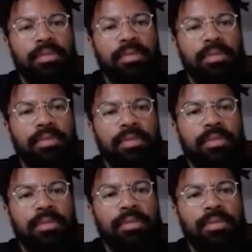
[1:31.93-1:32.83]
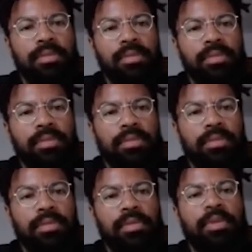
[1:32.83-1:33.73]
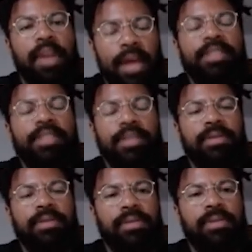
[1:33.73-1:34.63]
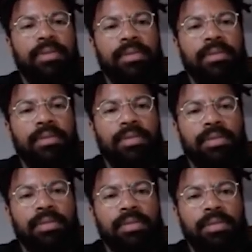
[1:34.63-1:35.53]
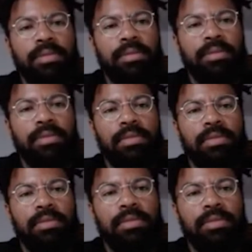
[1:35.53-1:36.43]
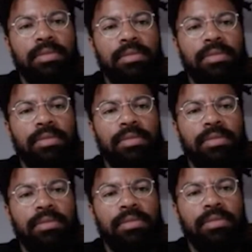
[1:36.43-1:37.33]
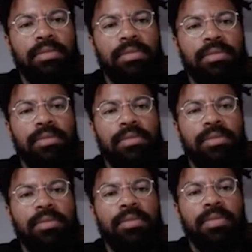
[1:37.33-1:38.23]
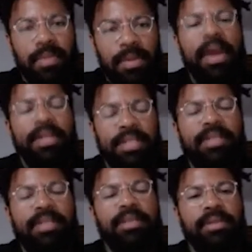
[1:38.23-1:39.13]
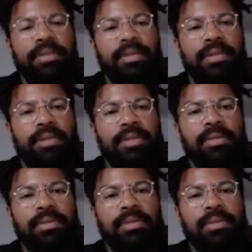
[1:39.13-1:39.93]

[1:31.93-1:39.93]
The person shown says nothing.